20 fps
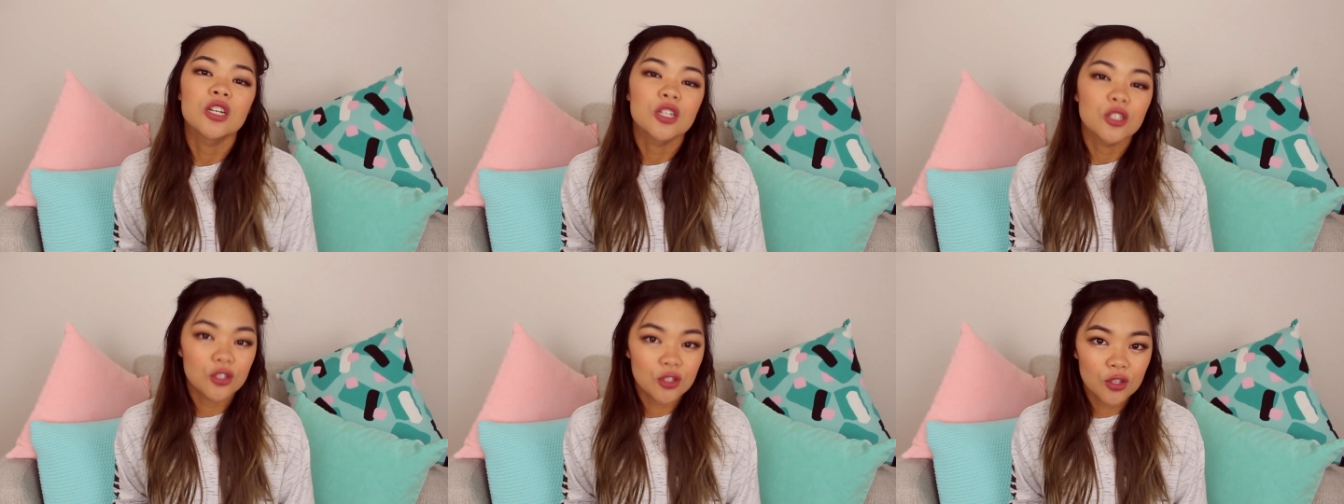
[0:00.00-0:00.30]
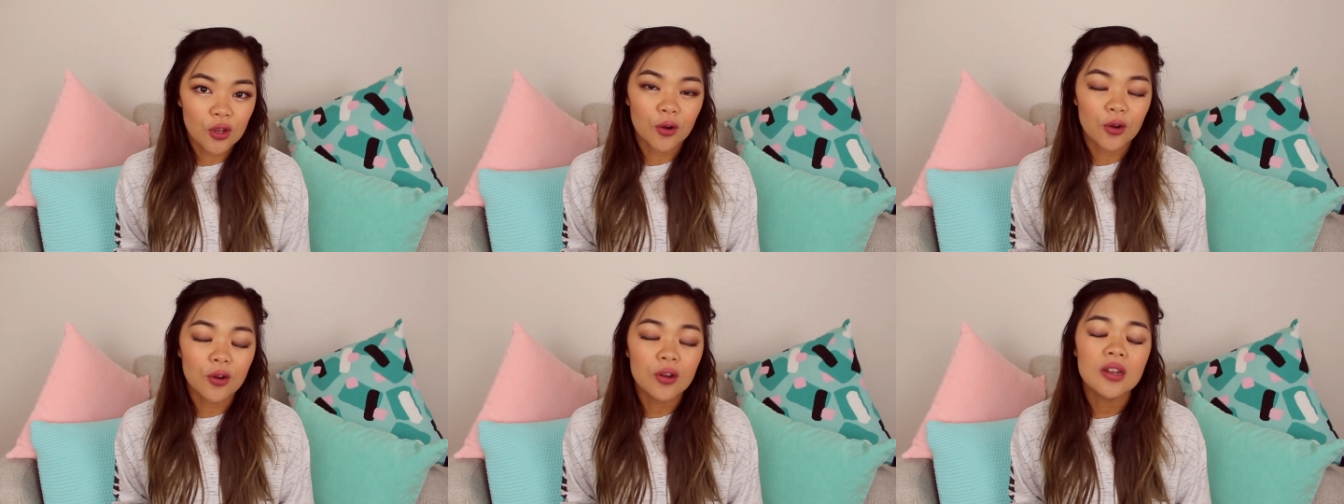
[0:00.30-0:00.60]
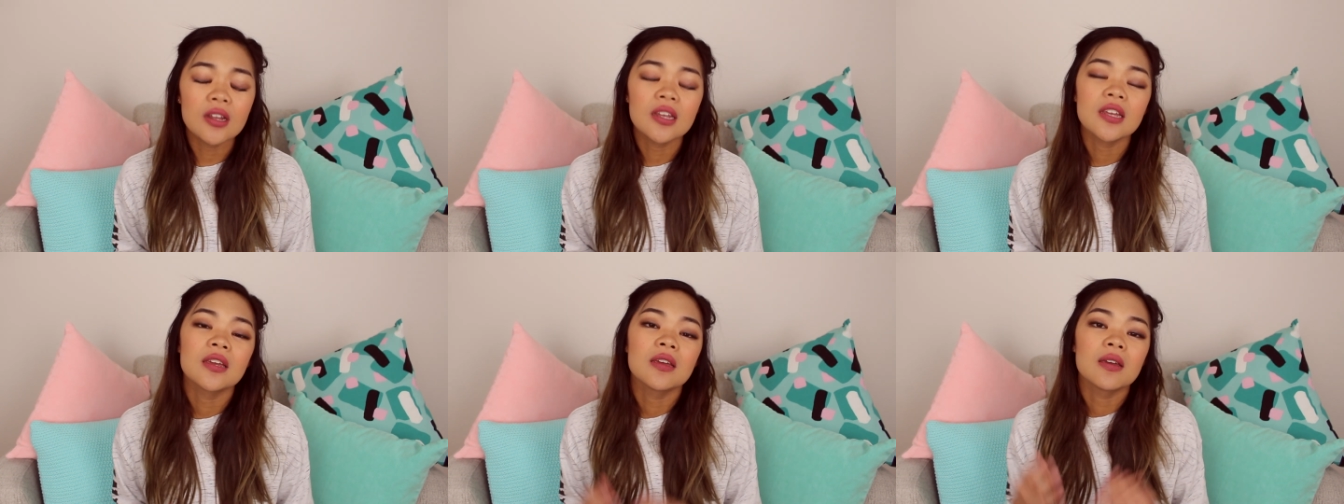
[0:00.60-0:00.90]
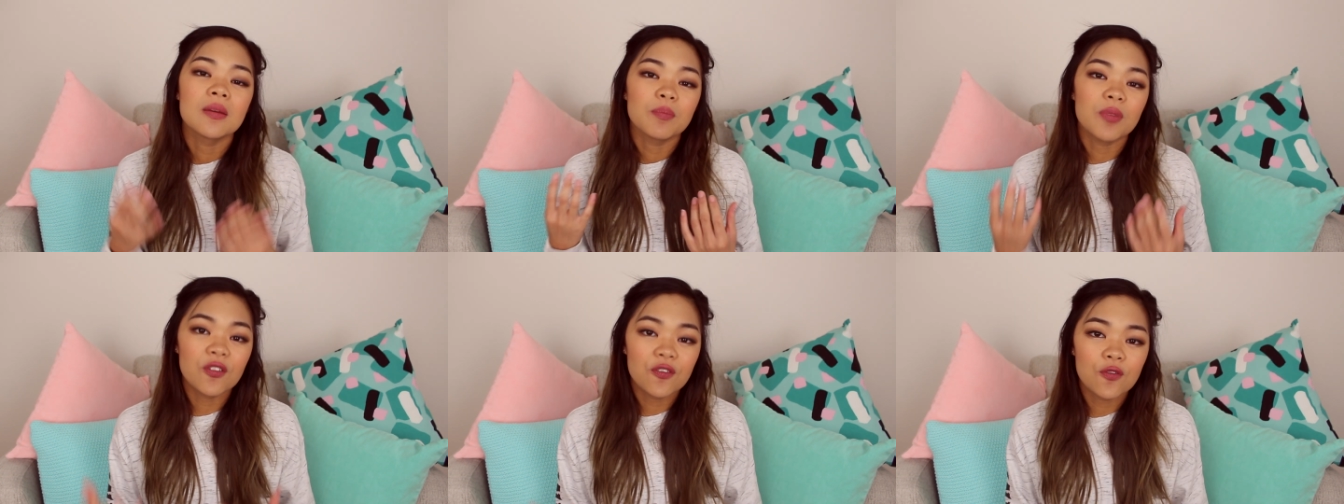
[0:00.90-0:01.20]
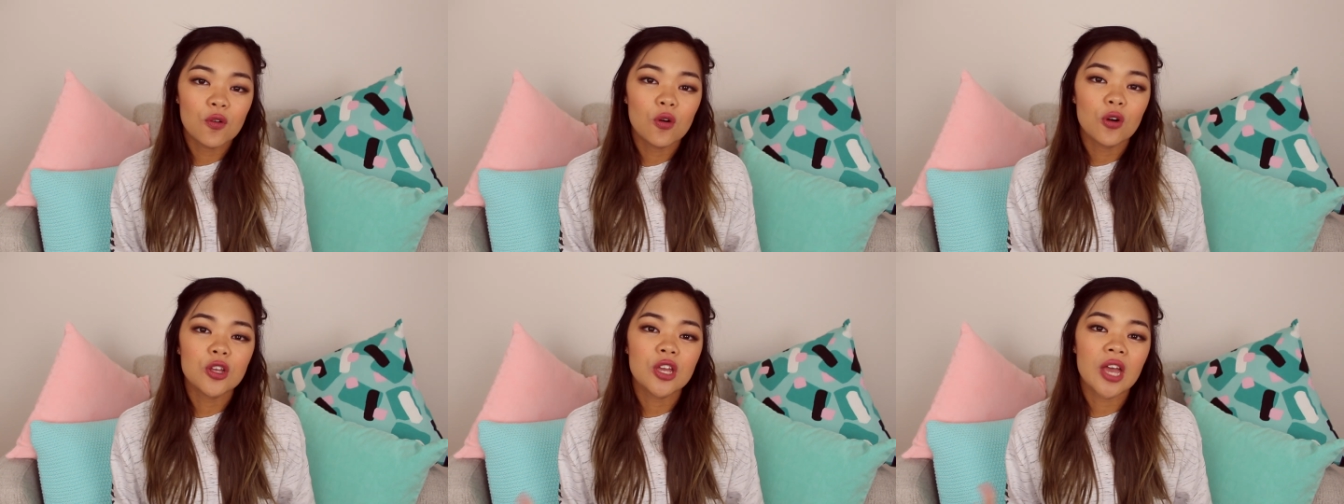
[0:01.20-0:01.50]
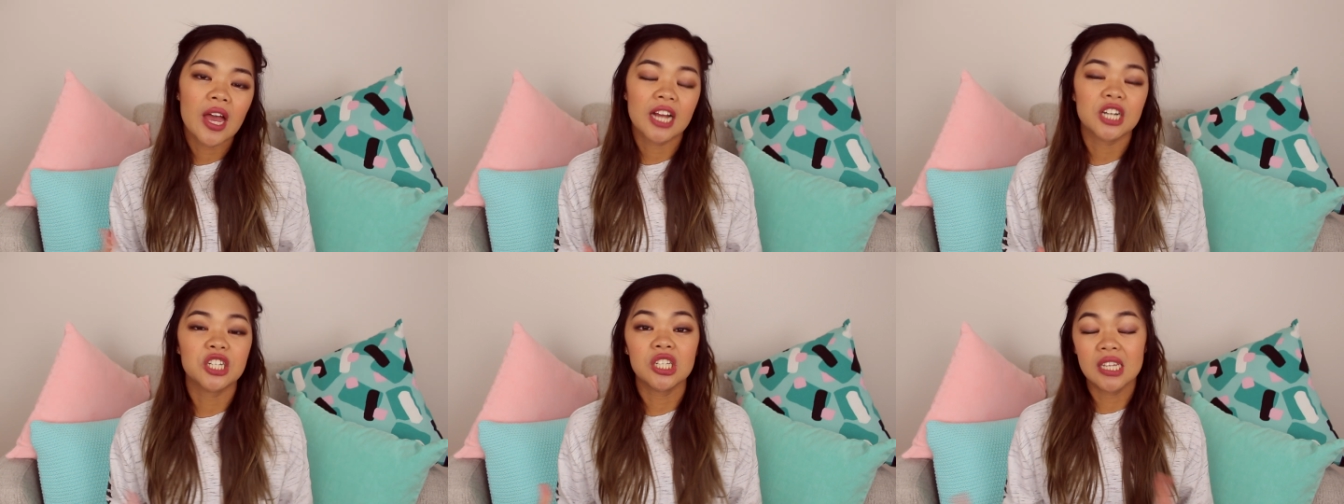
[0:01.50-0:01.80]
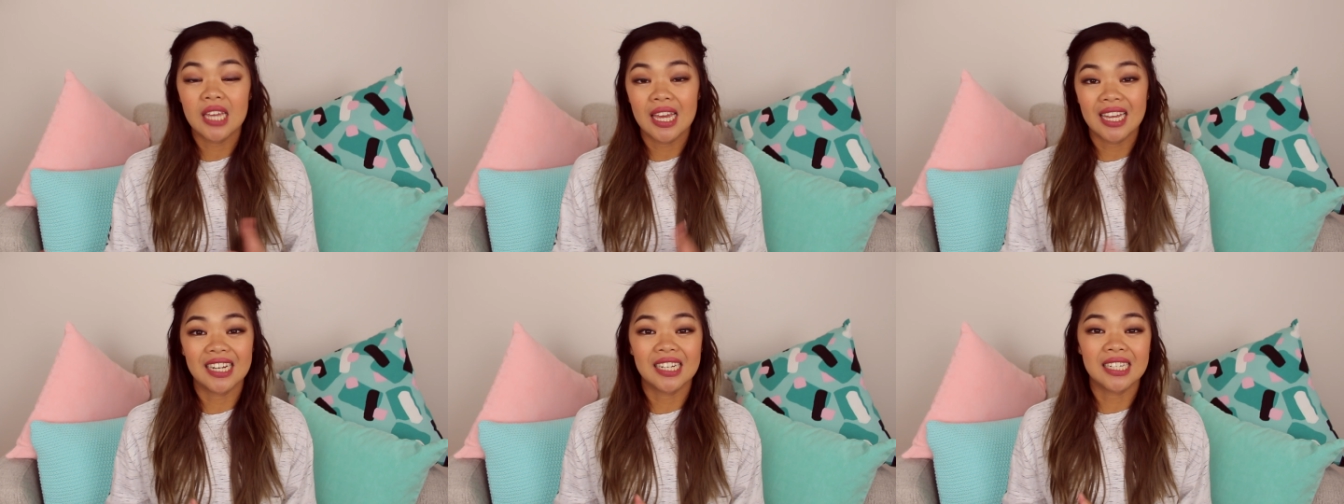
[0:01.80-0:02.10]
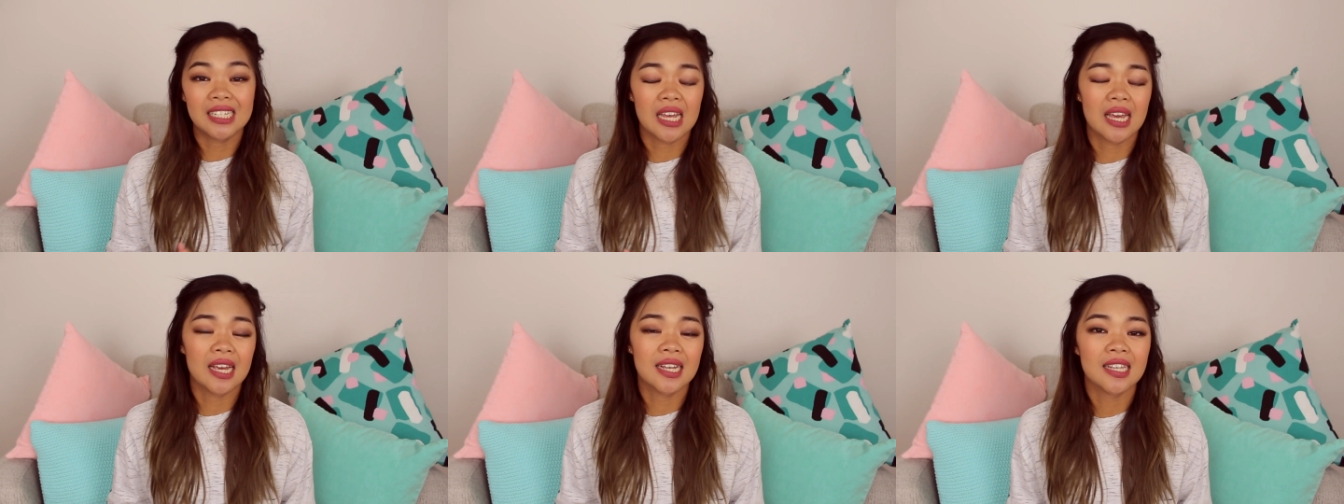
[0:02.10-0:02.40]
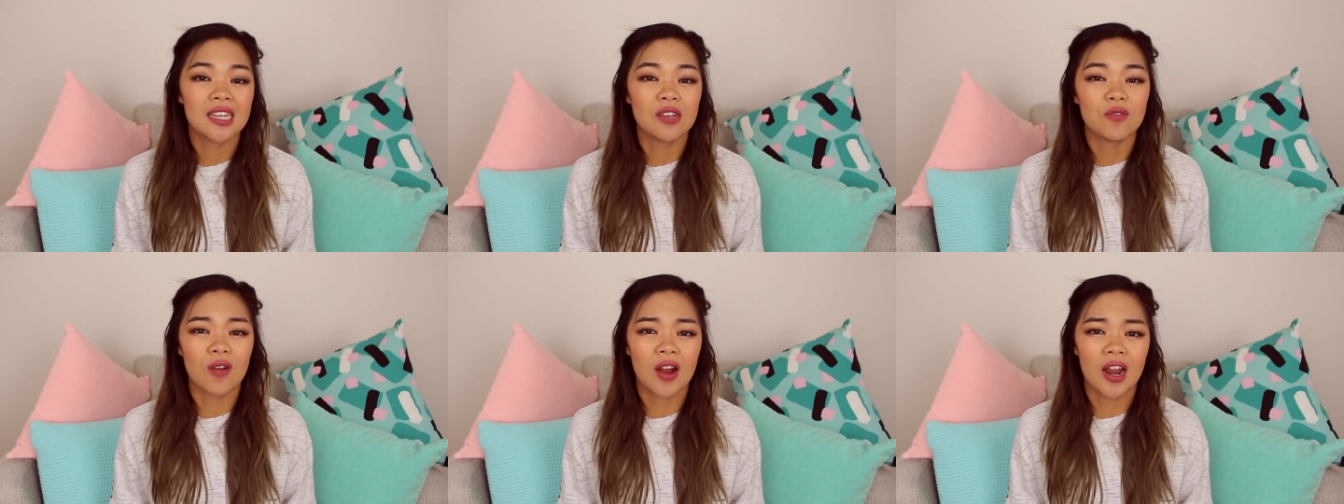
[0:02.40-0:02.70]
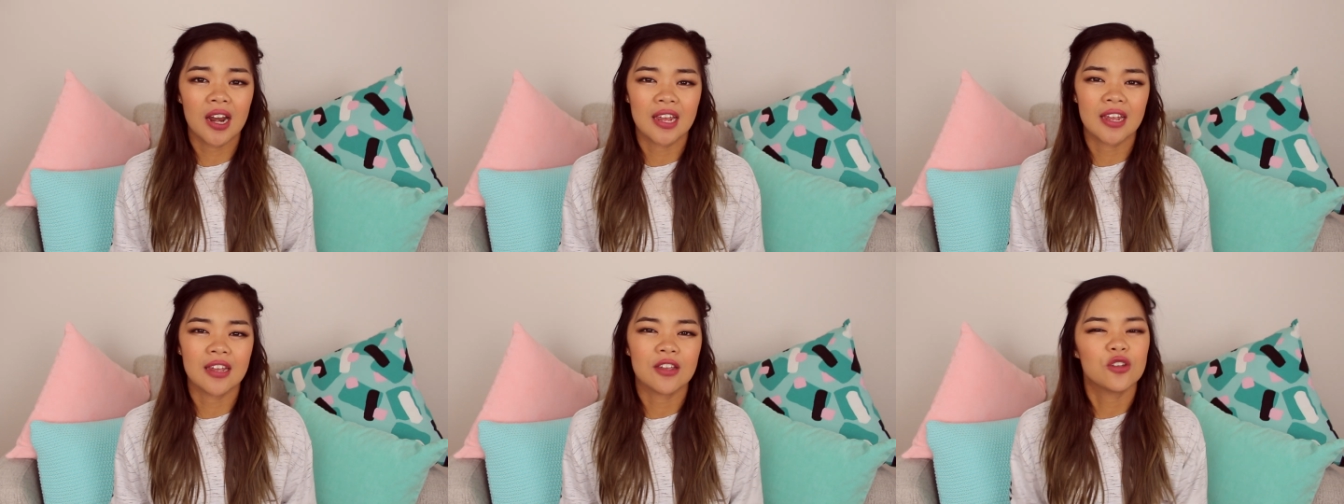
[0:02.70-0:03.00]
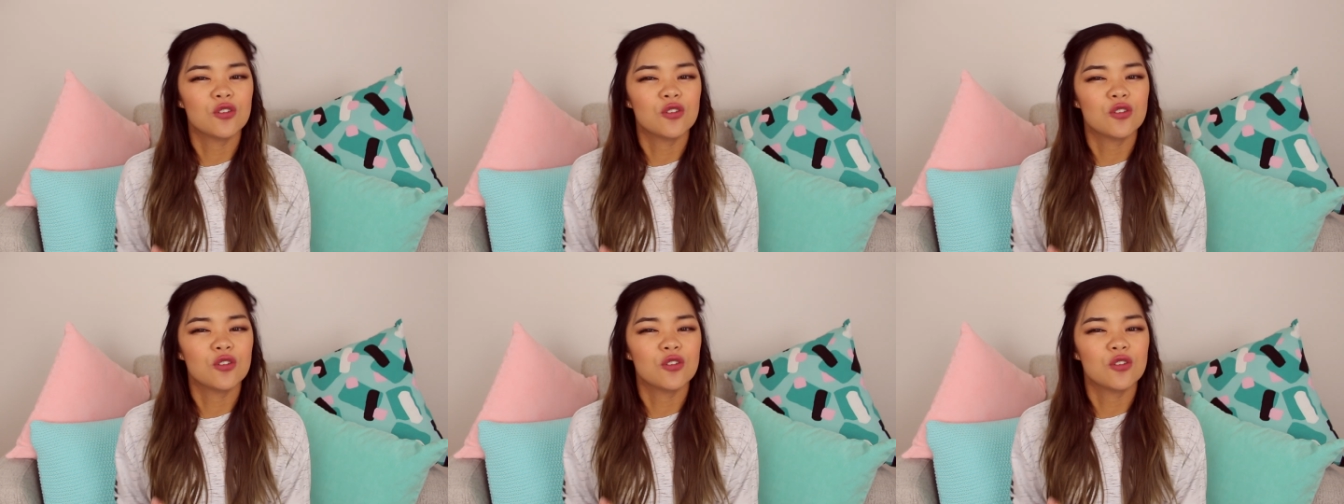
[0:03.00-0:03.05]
So before you actually get into essay writing,